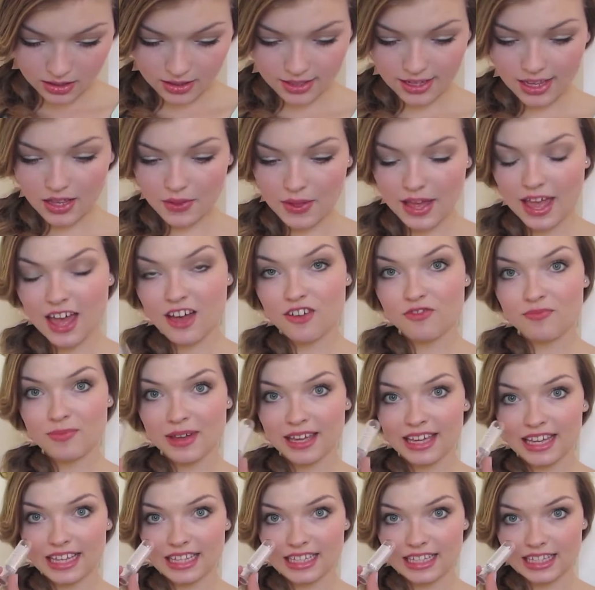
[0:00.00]
So I have
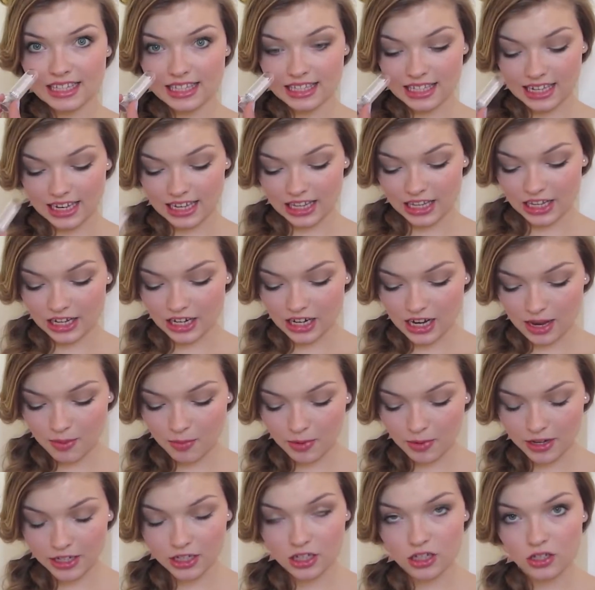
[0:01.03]
my concealer I
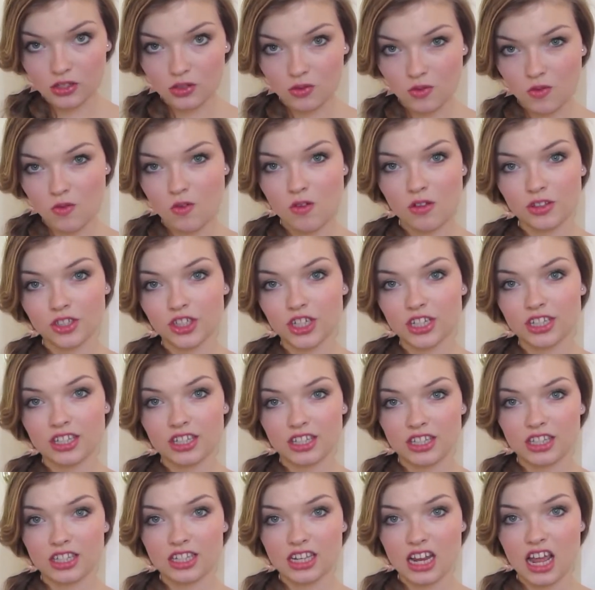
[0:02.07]
bring to school
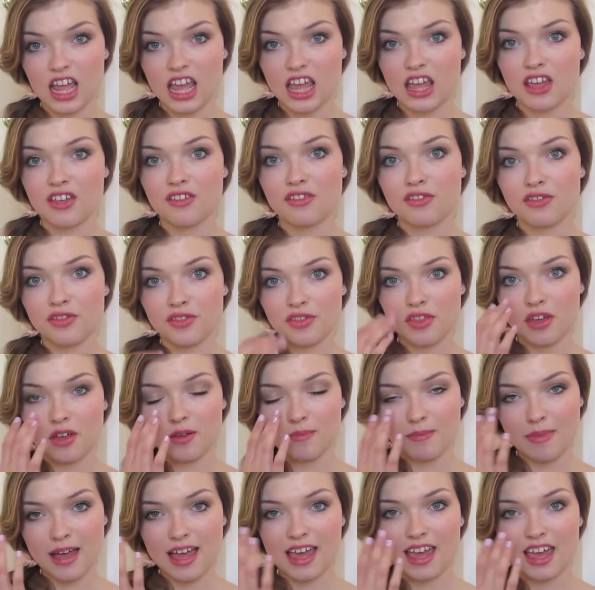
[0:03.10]
just if
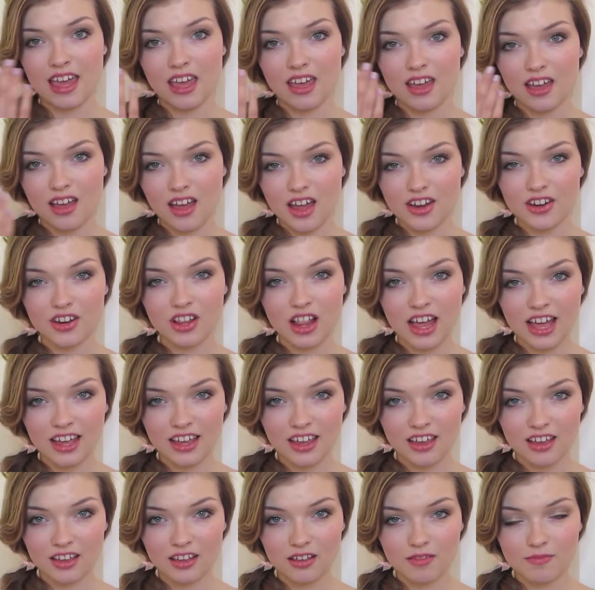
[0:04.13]
my under
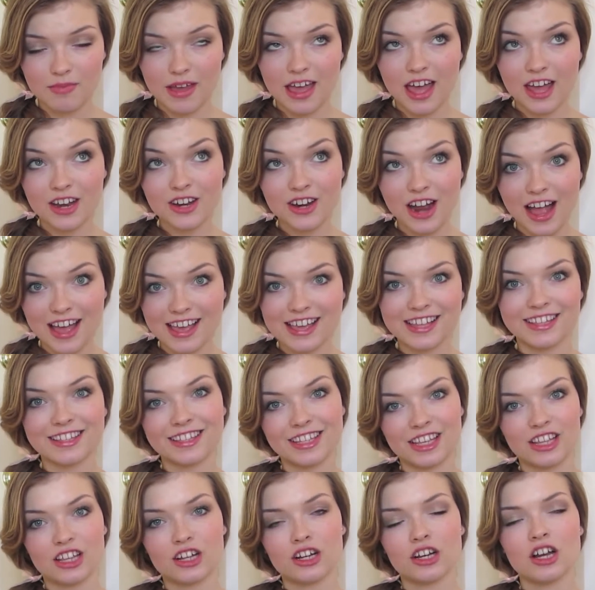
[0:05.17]
eye, my under eye
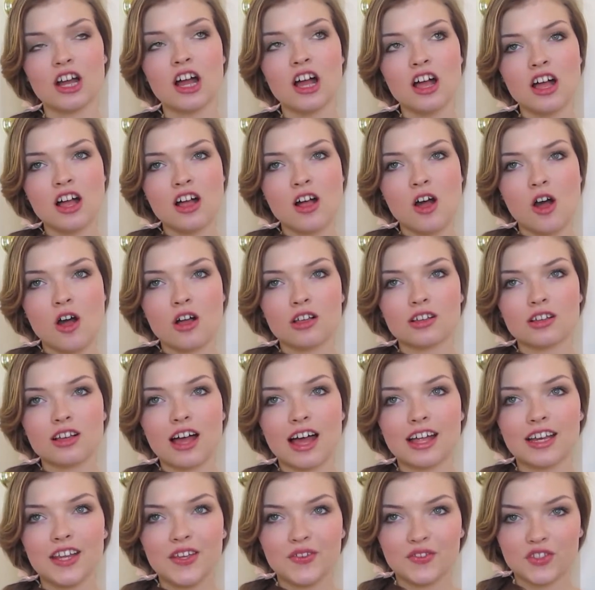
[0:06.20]
concealer
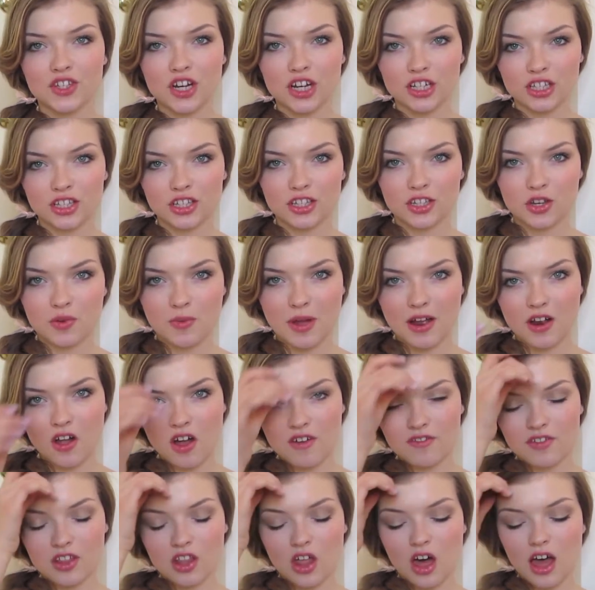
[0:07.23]
kind of starts to wear
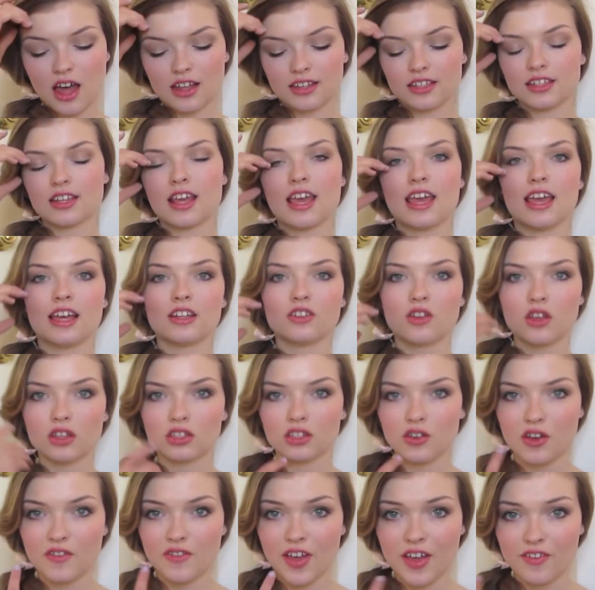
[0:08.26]
off a lot and
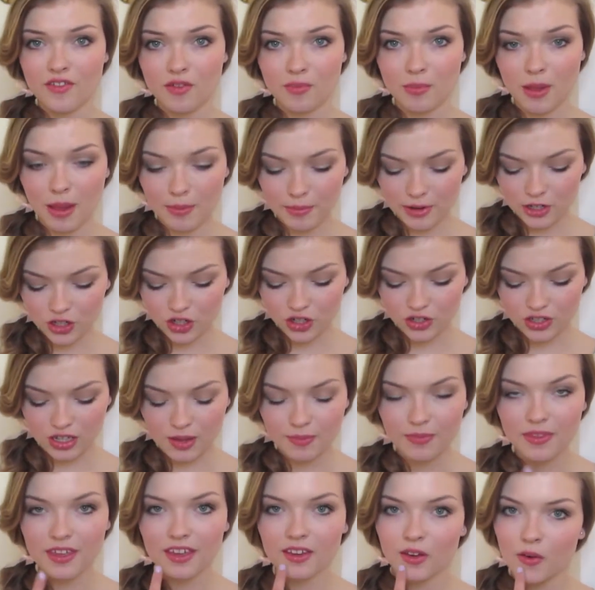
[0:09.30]
also if I have a blemish or
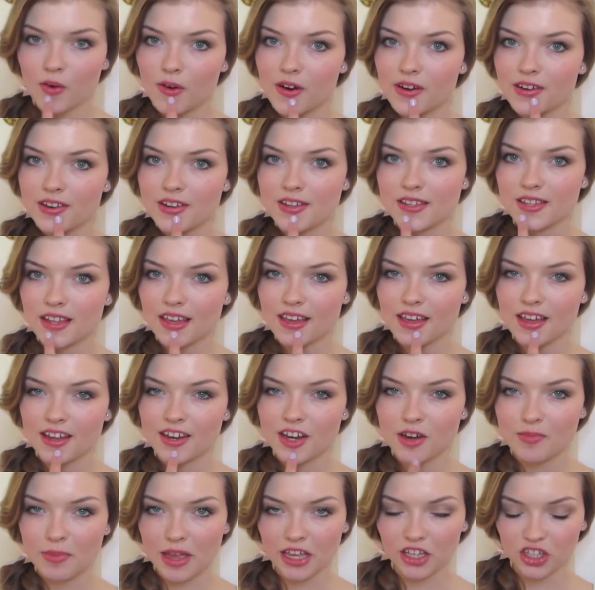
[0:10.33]
something or just like
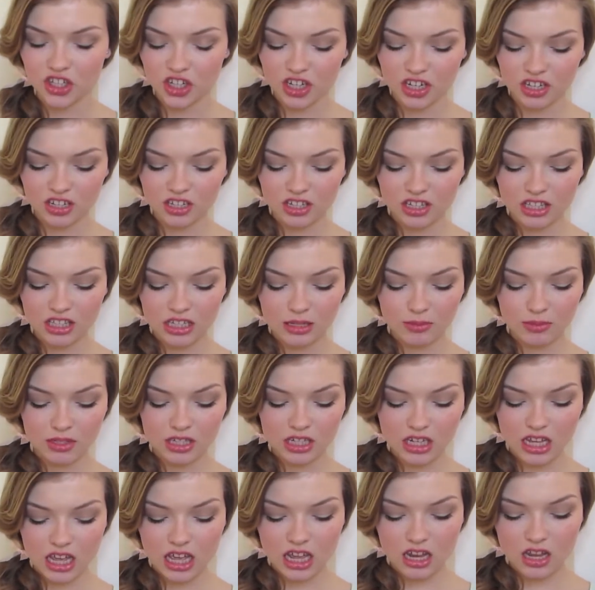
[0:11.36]
under my chin seems
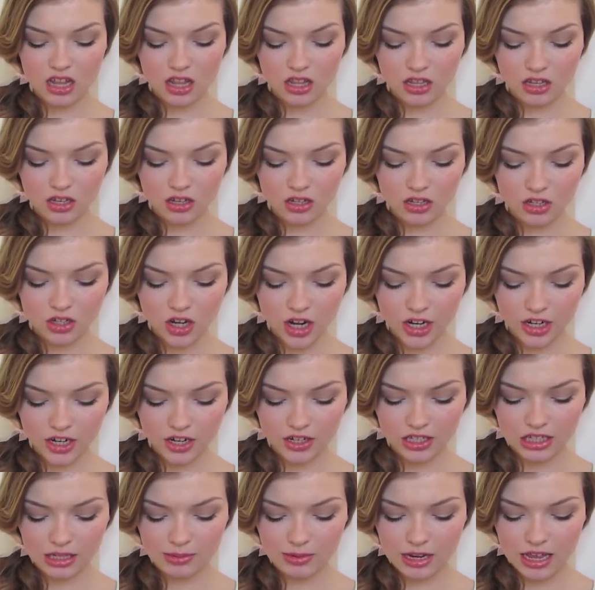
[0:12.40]
to get a little
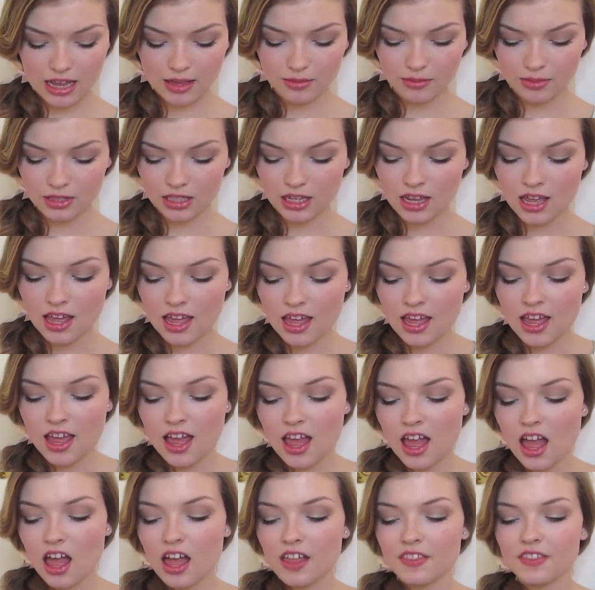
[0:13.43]
darker sometimes.
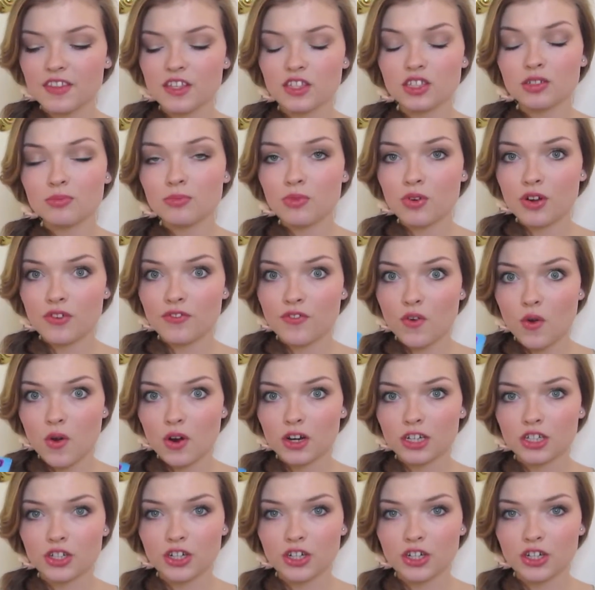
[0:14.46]
These are more for